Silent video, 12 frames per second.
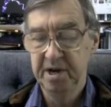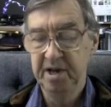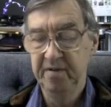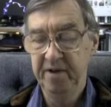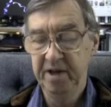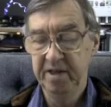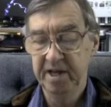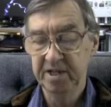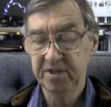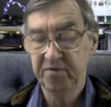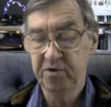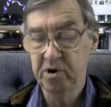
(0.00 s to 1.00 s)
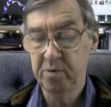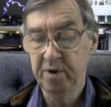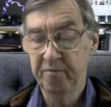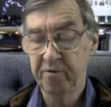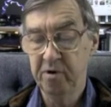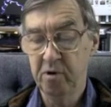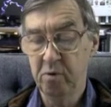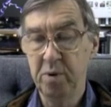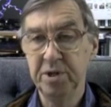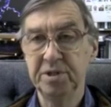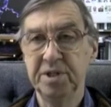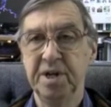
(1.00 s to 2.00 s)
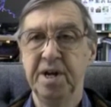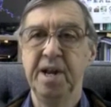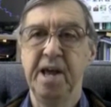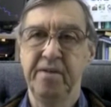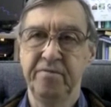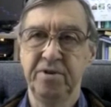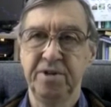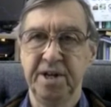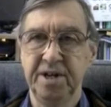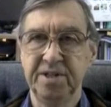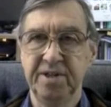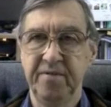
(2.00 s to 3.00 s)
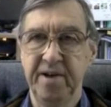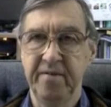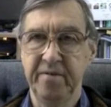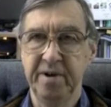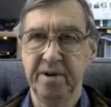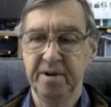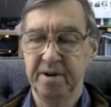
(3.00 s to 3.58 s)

leaving thenceforward for always an aftertaste of heaven.